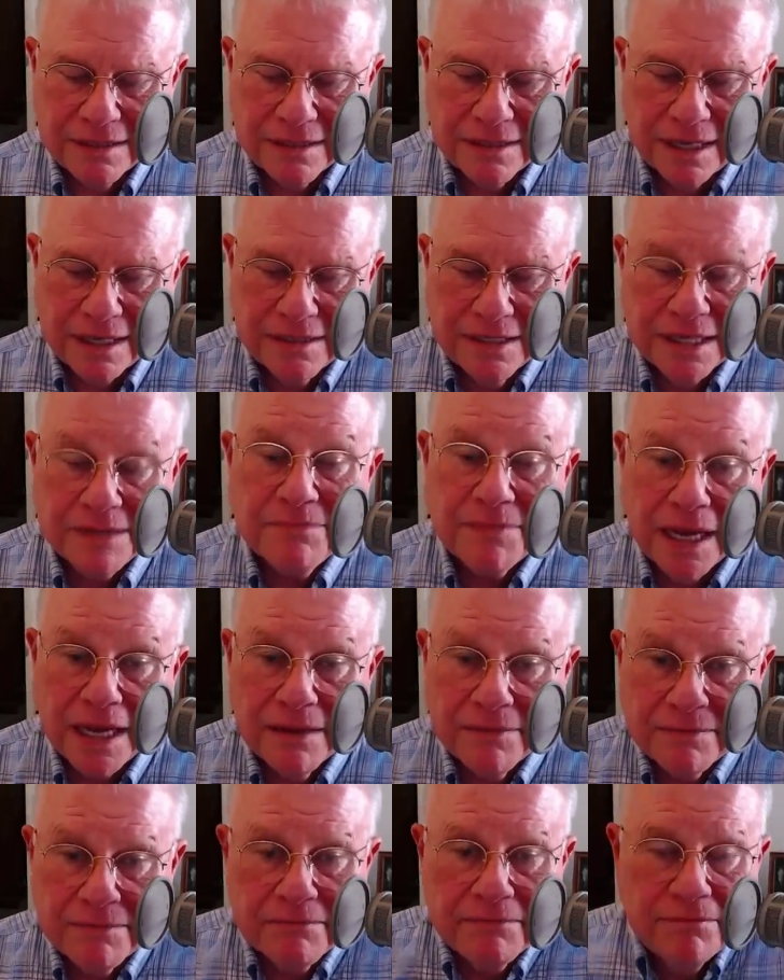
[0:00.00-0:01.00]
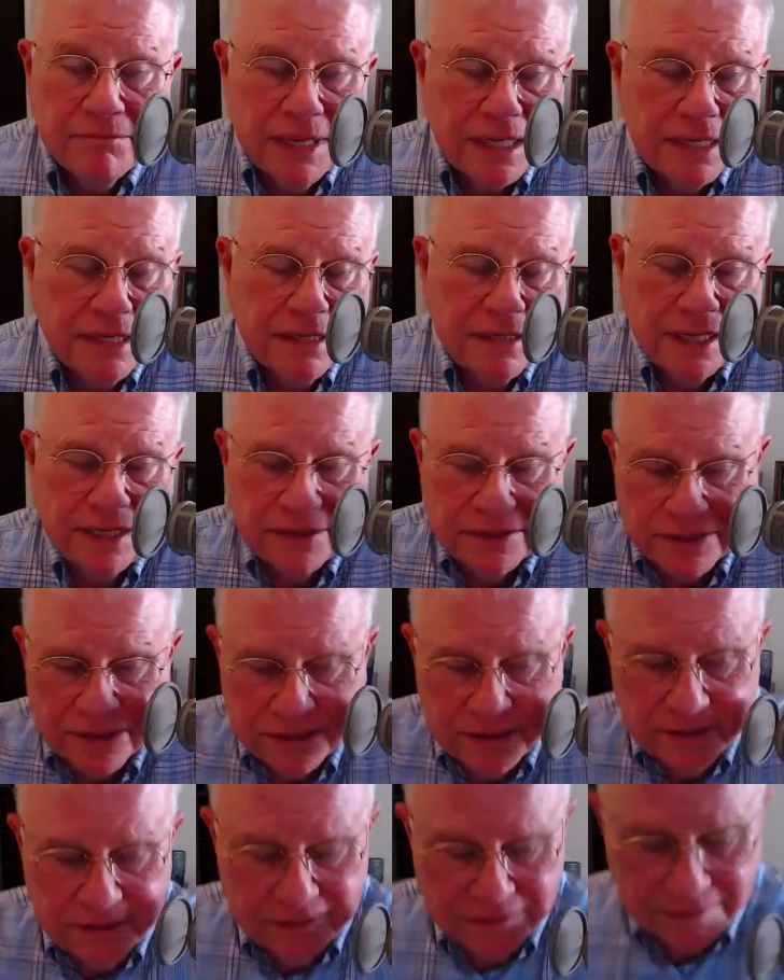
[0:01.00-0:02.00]
And I did my
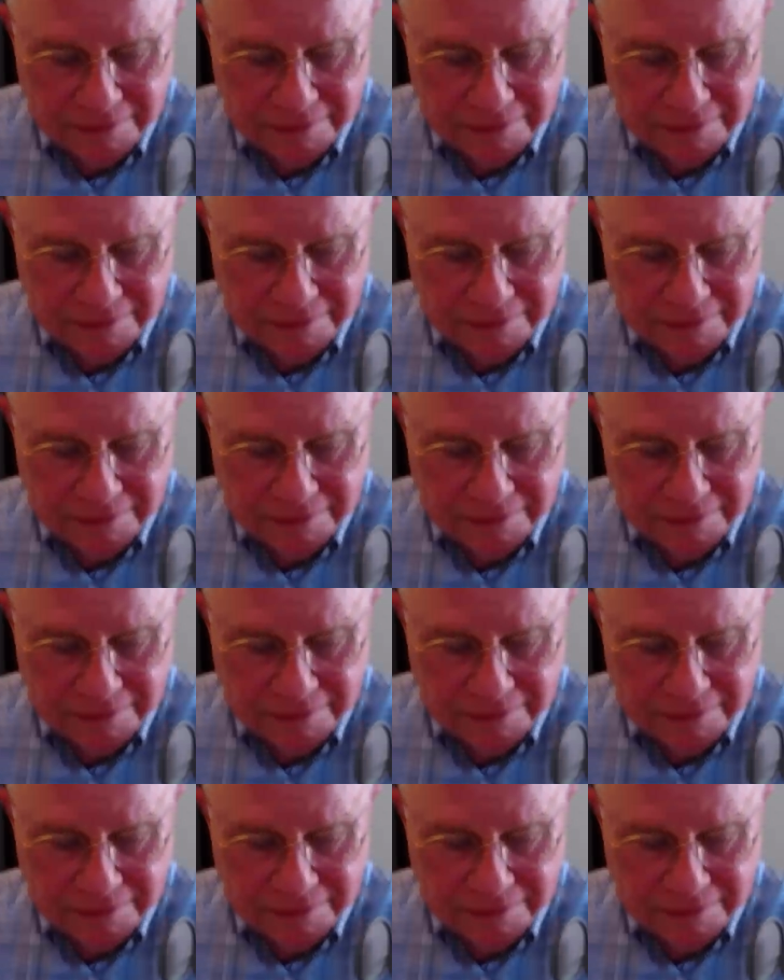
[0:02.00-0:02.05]
meditation.